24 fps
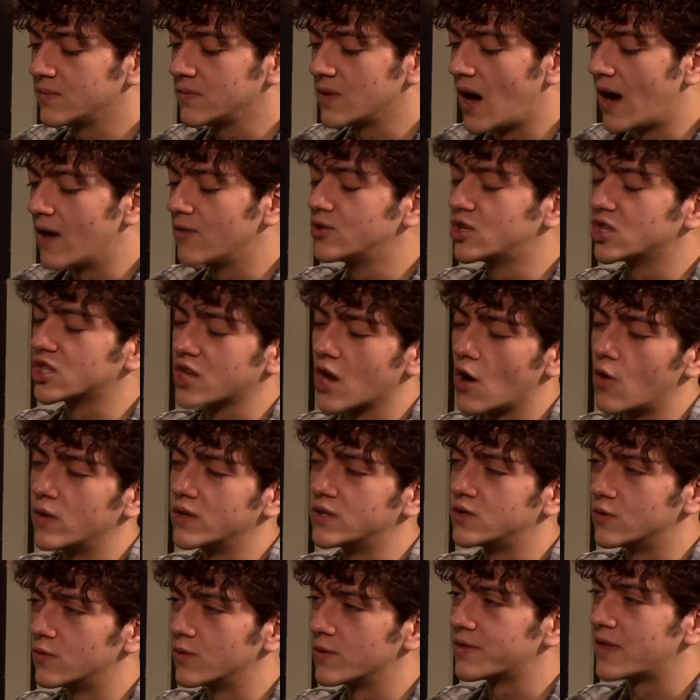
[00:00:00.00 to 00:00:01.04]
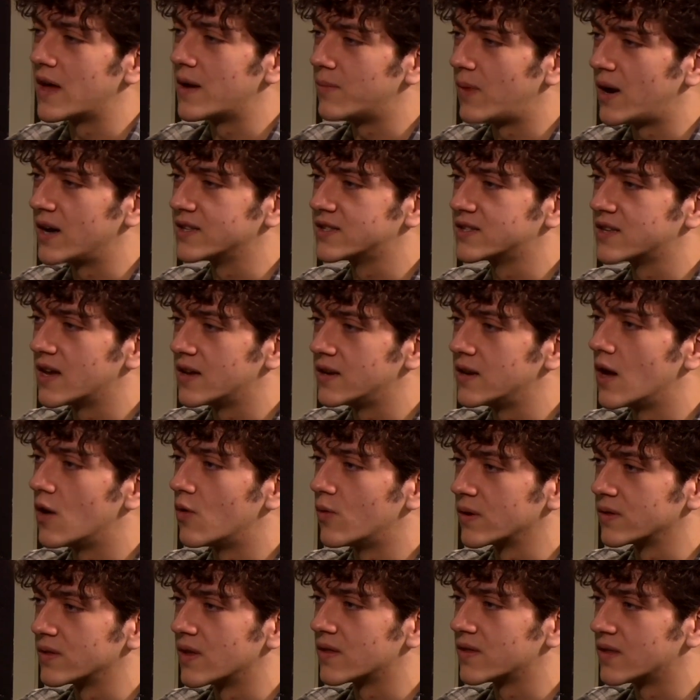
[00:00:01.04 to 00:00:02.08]
I would just go into it with that mindset,
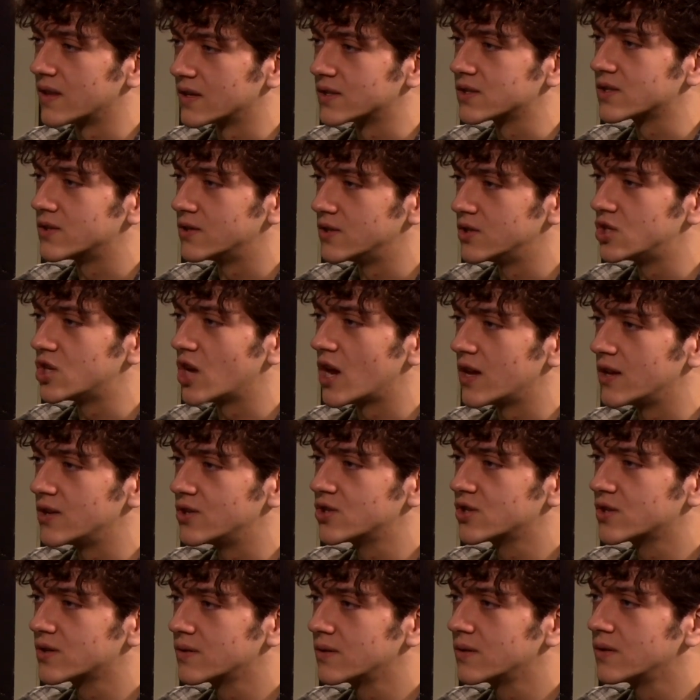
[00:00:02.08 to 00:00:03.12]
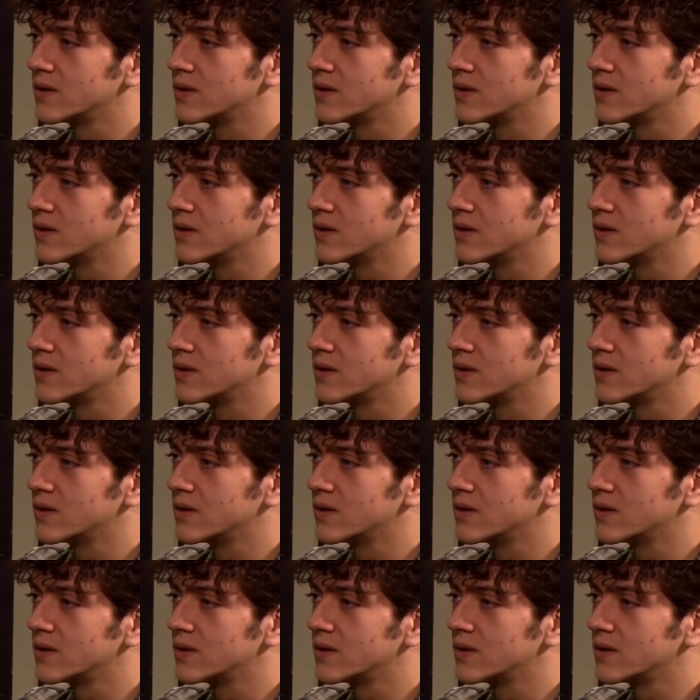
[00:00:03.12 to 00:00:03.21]
knowing that things could change.